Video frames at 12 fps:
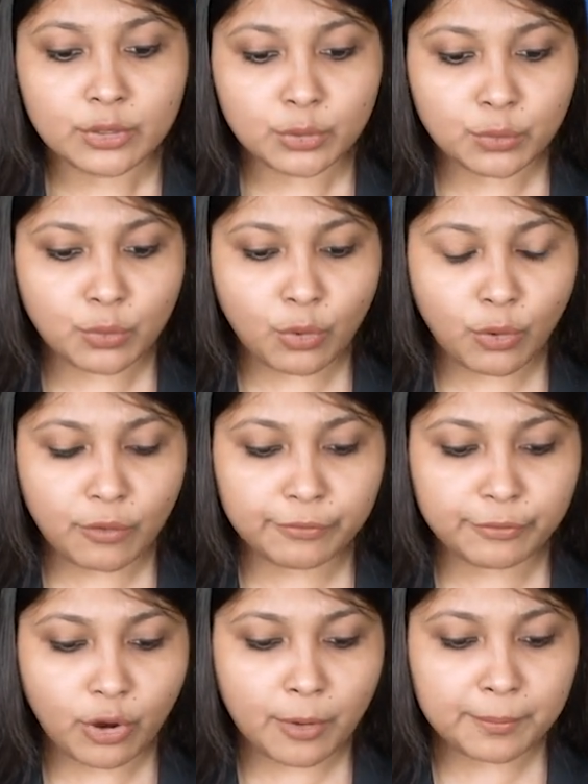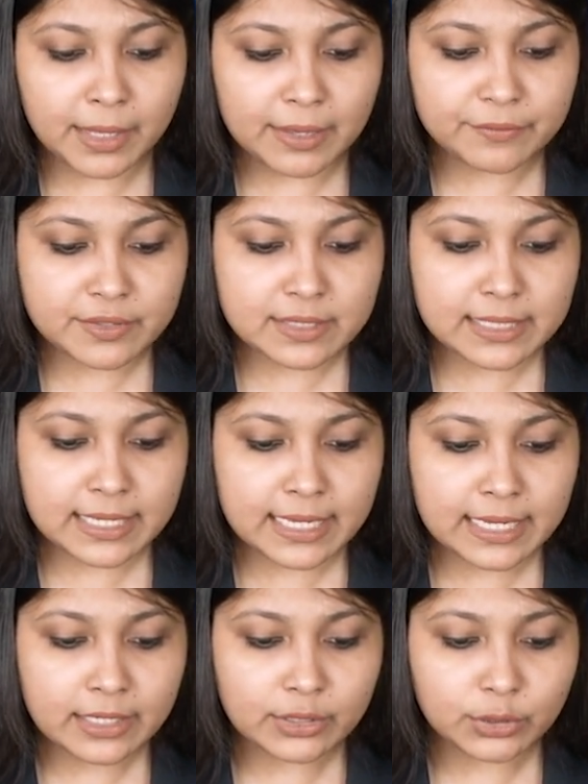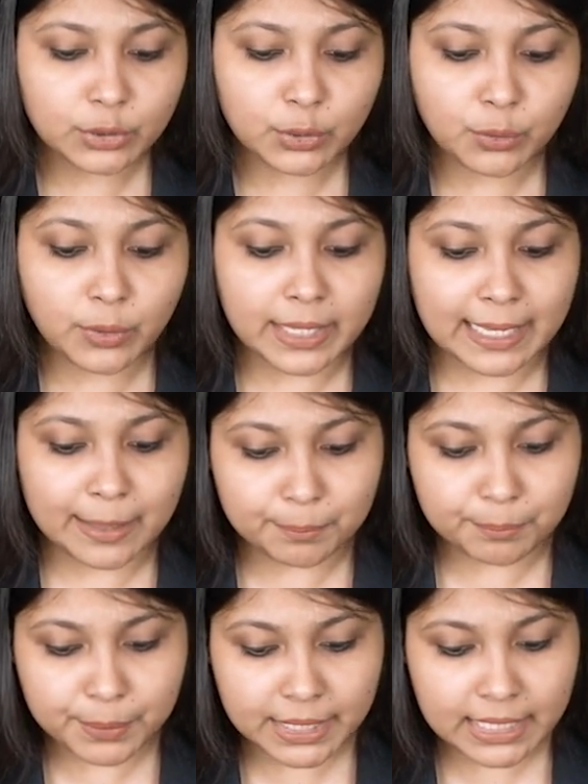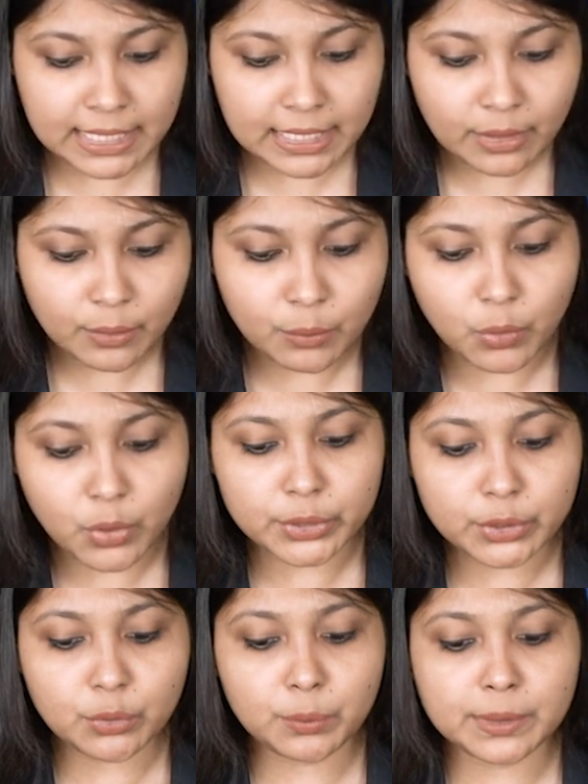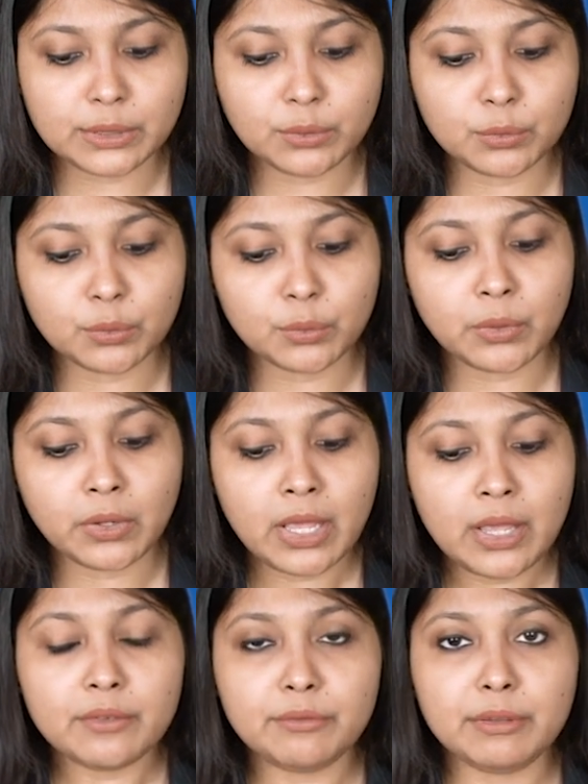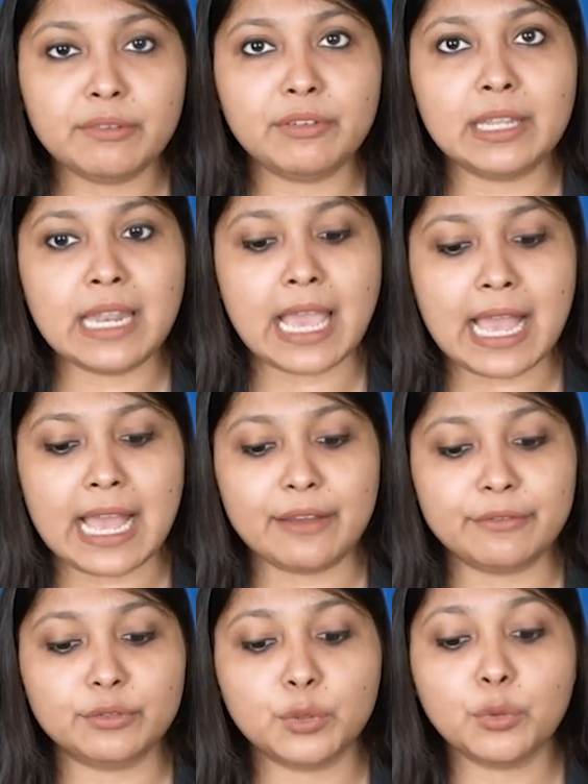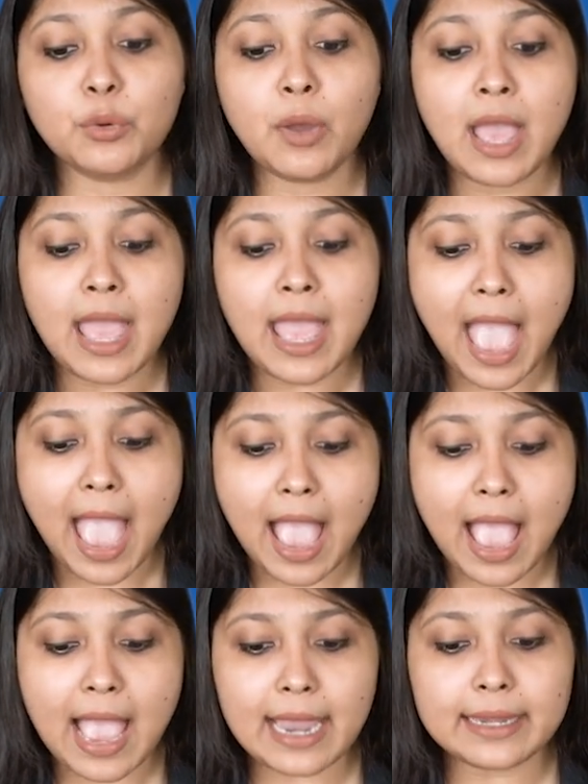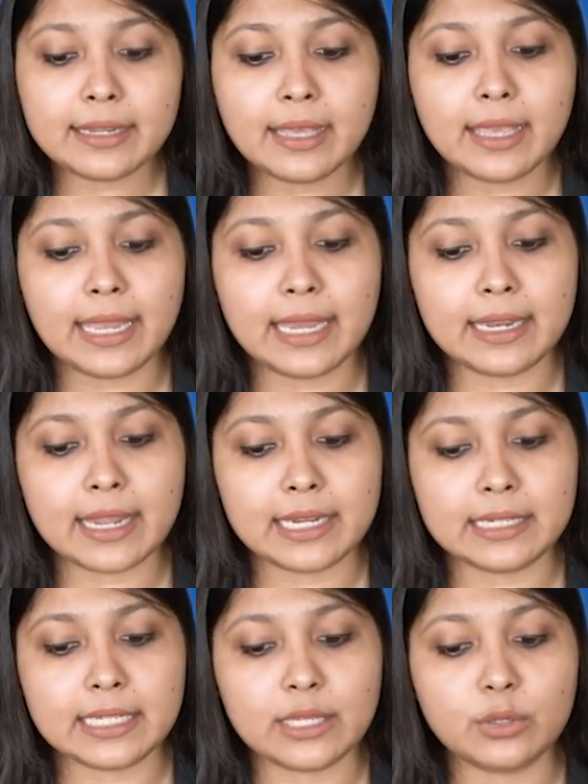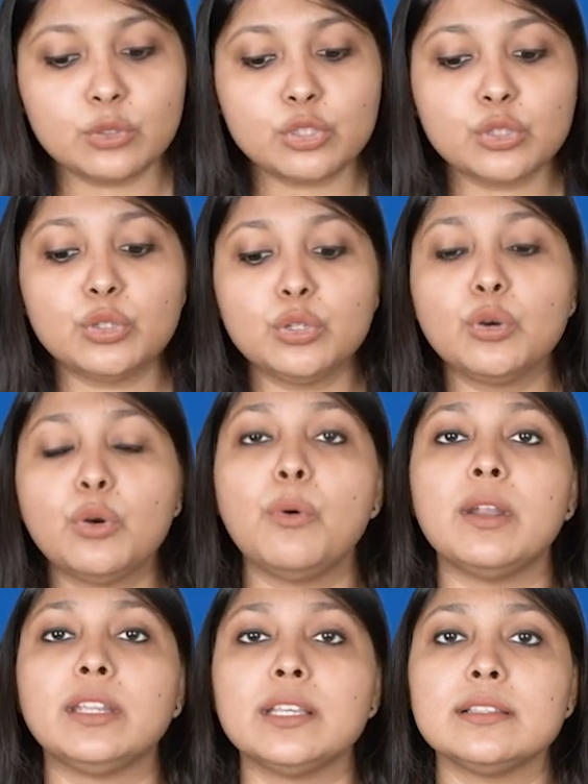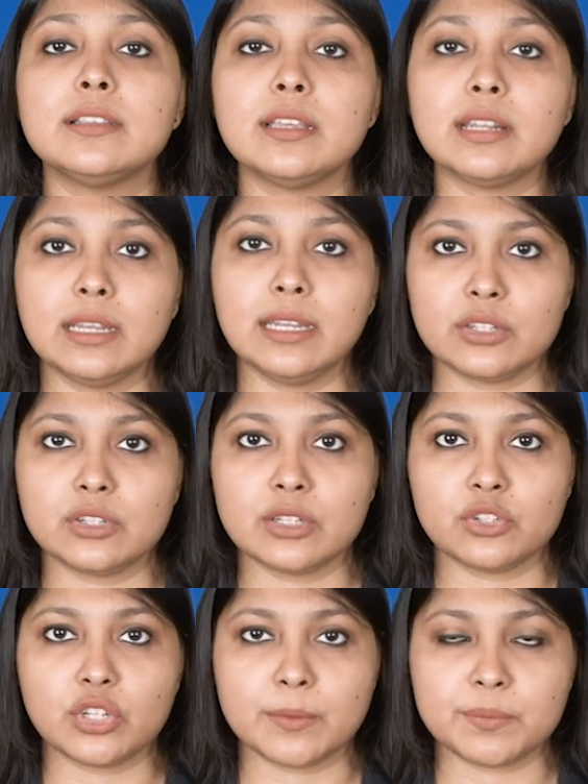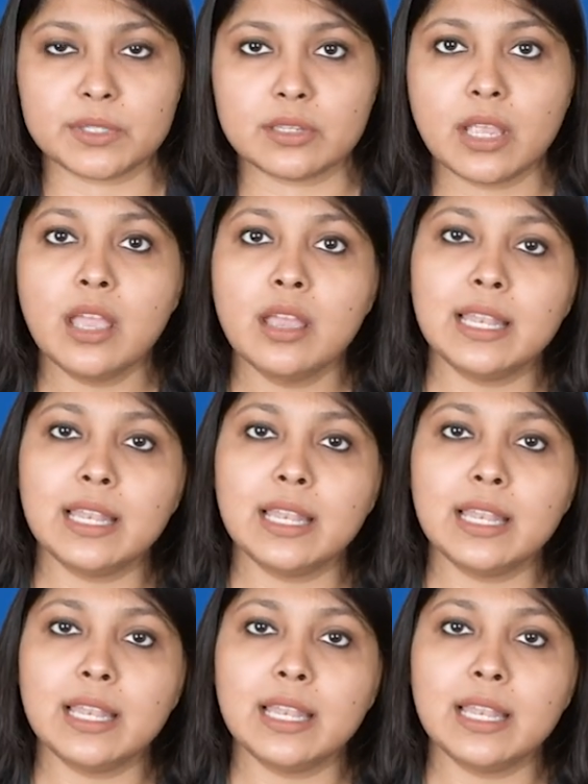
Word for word: To go from FC to MP, what do we do? We will have to add NIT. You should know what is the relationships.